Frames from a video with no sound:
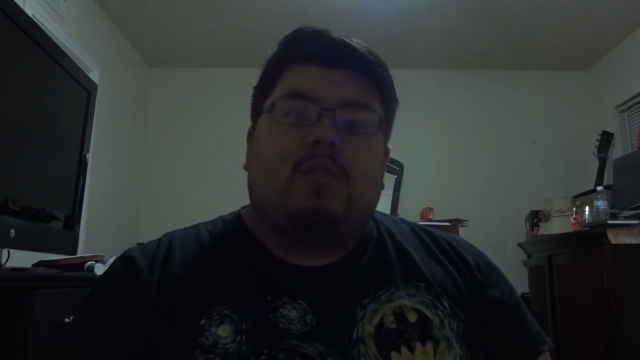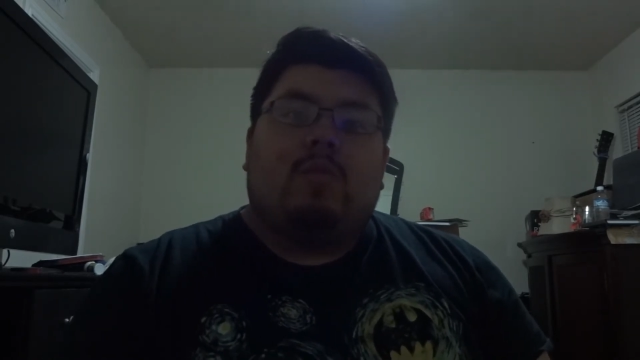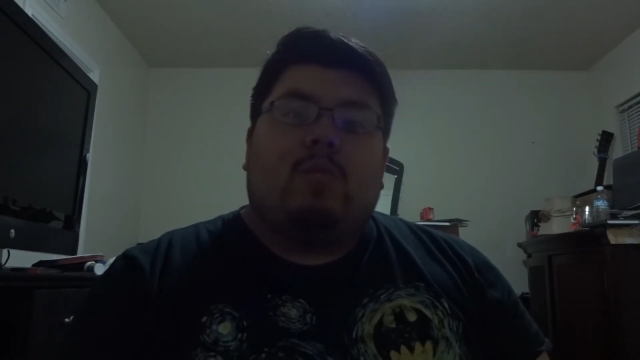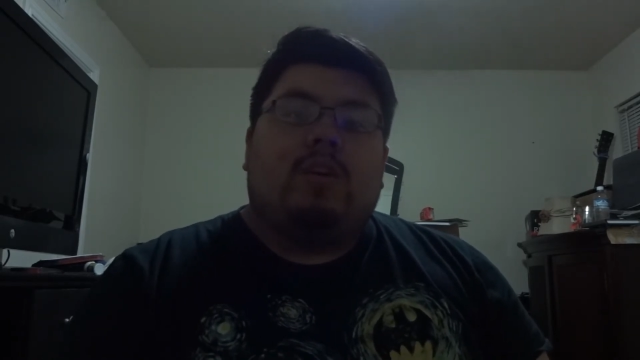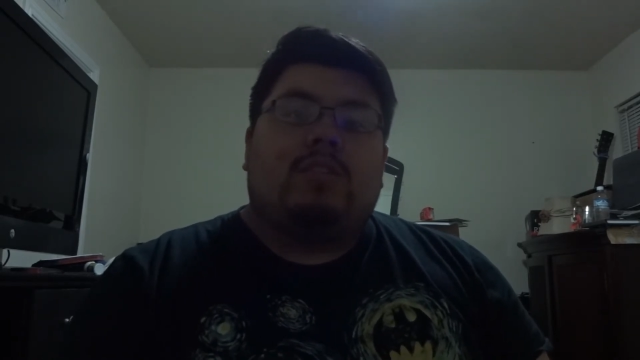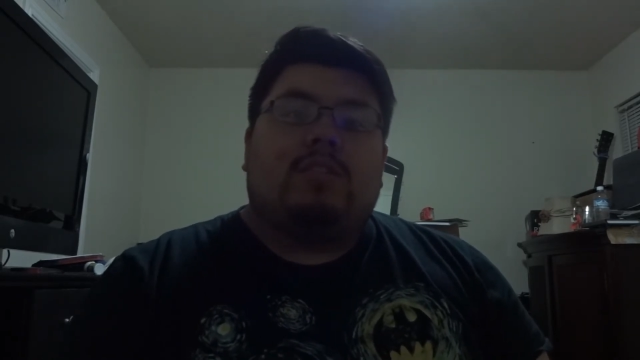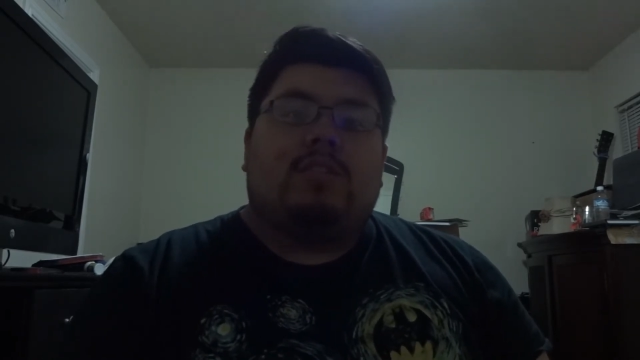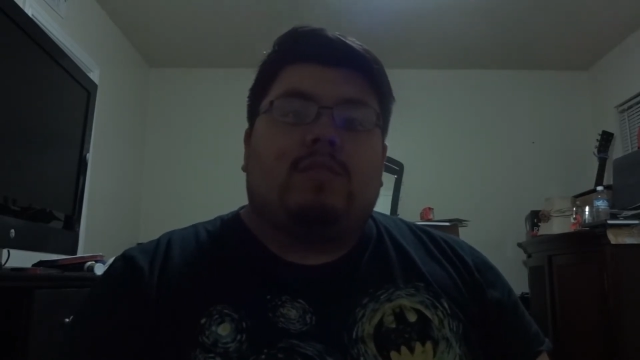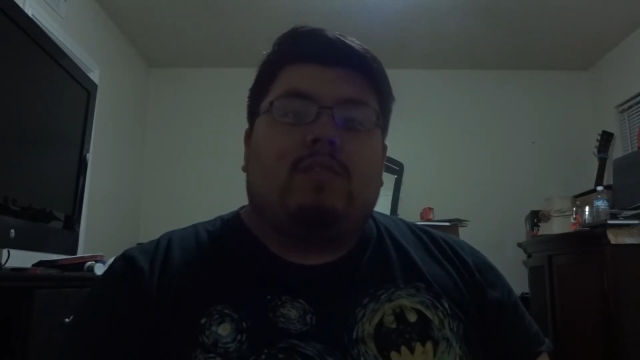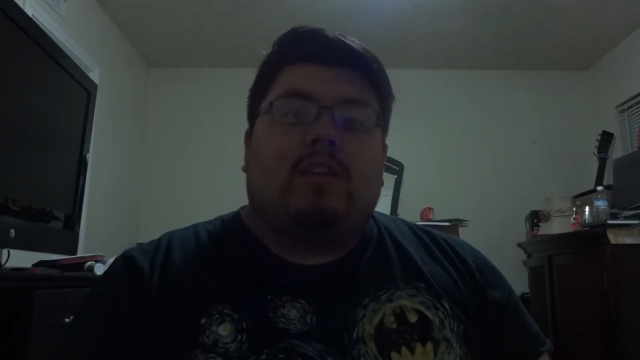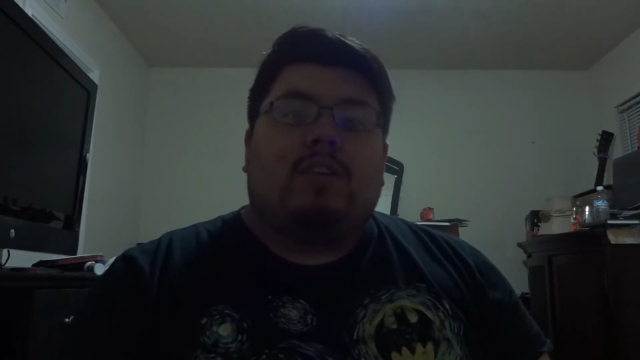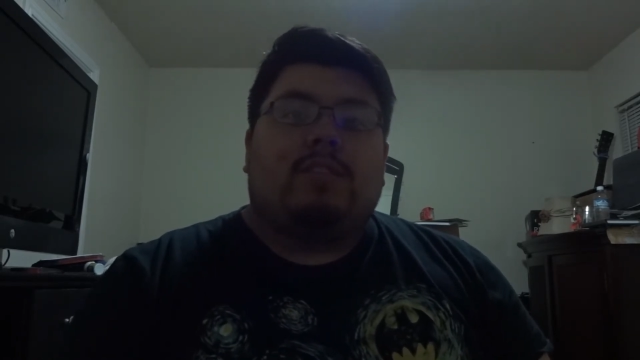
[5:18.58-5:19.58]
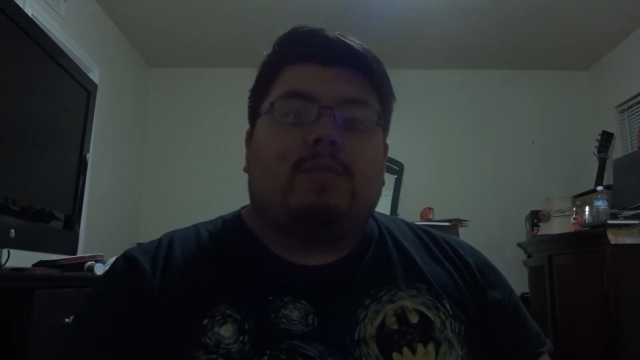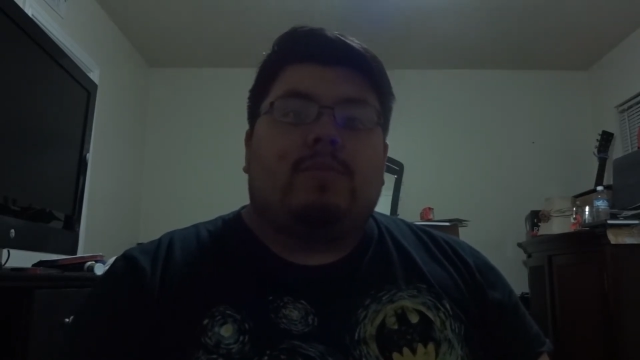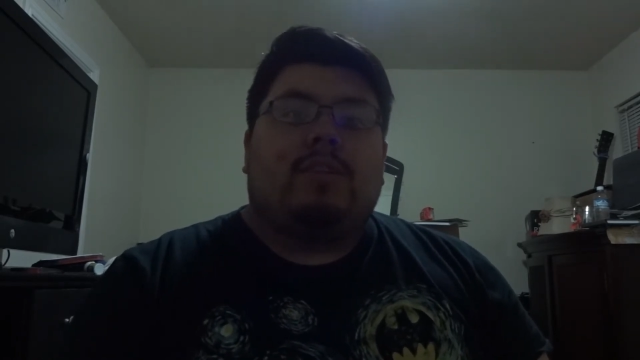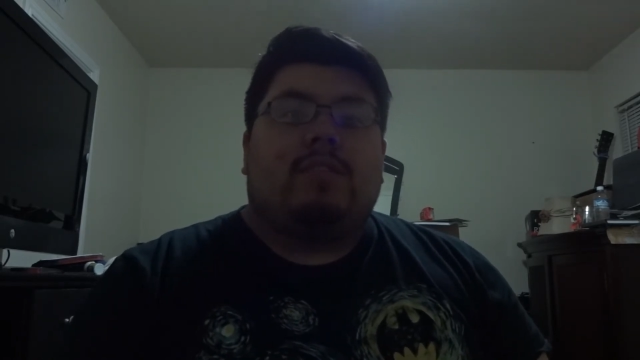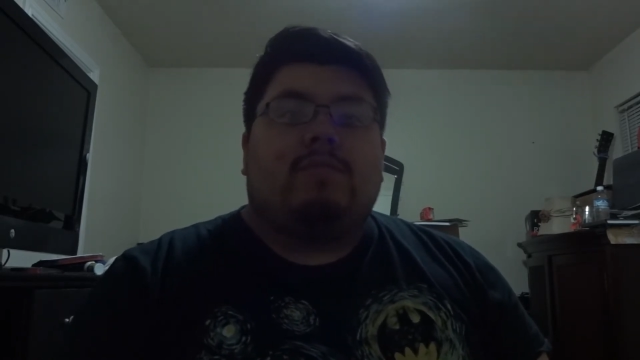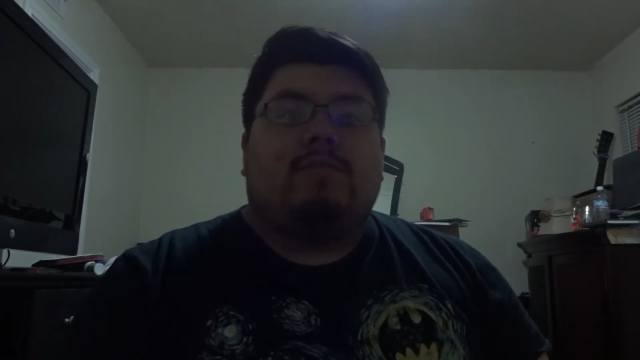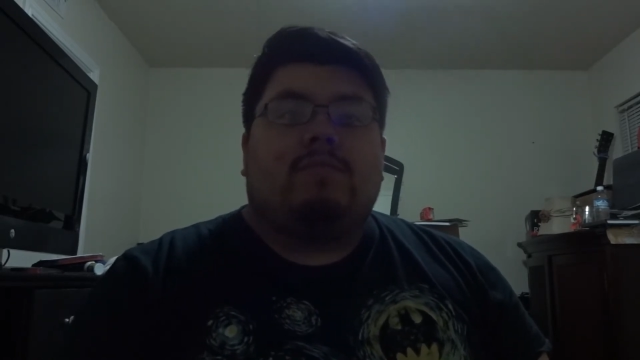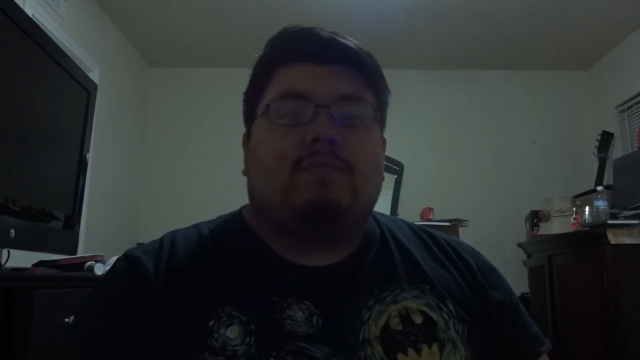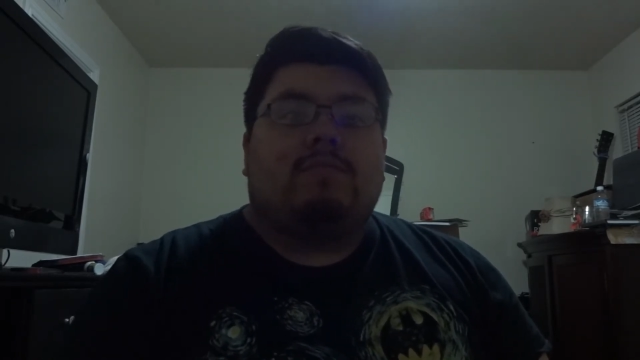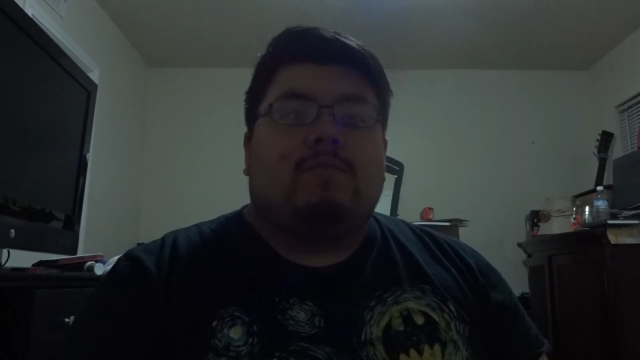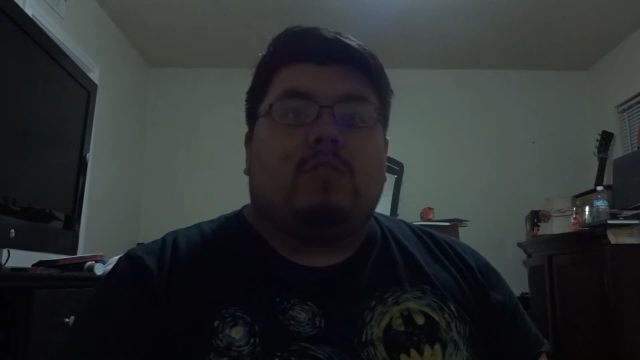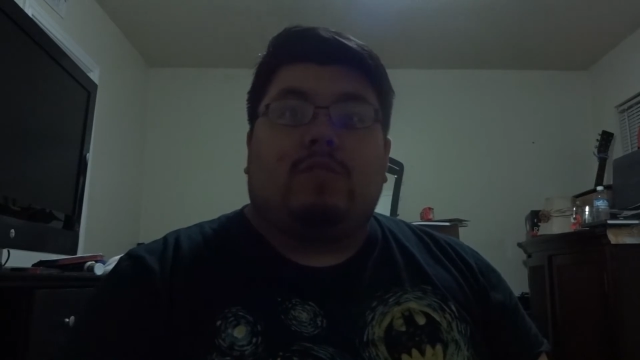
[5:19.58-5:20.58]
watch the vlogs I put out.
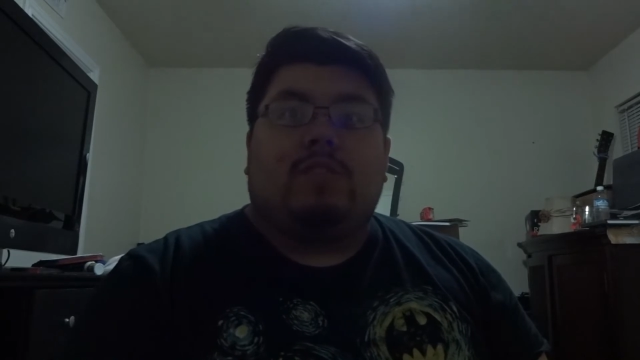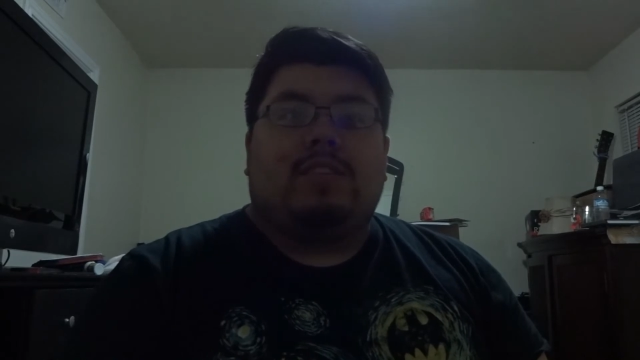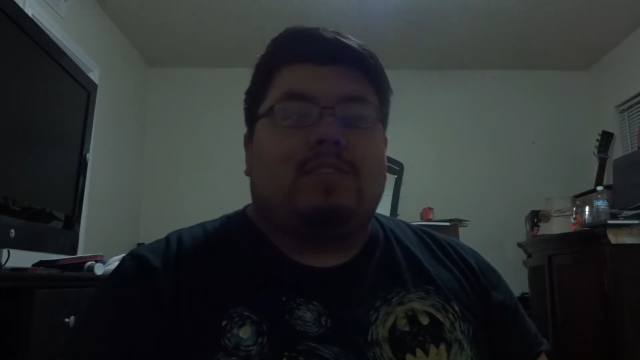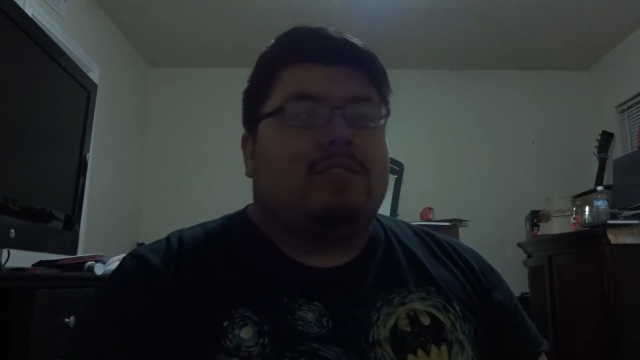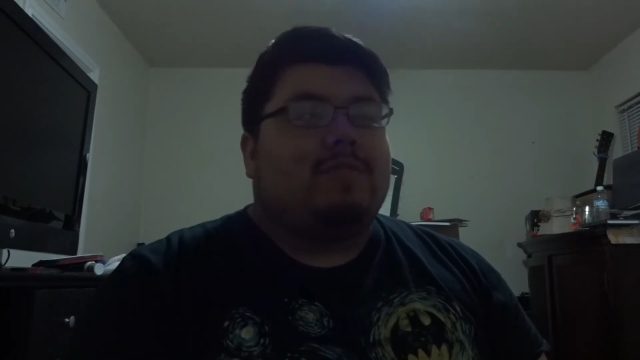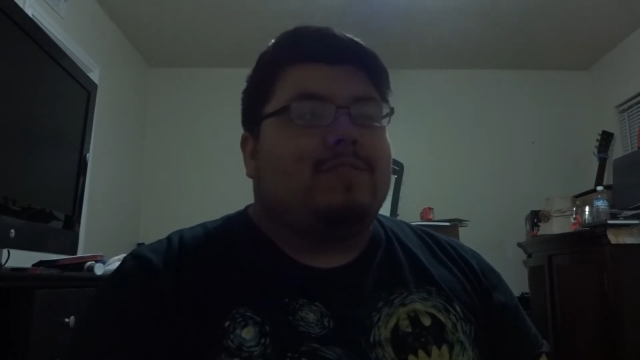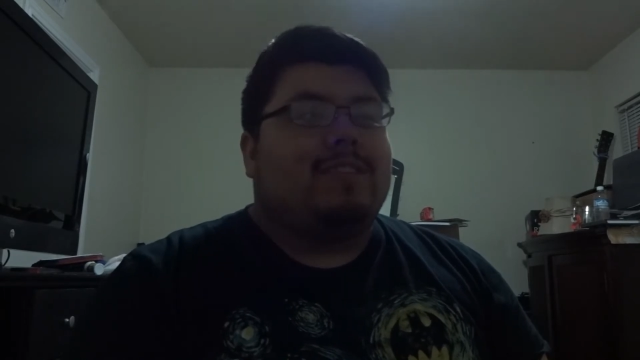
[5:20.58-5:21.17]
Hopefully, you know.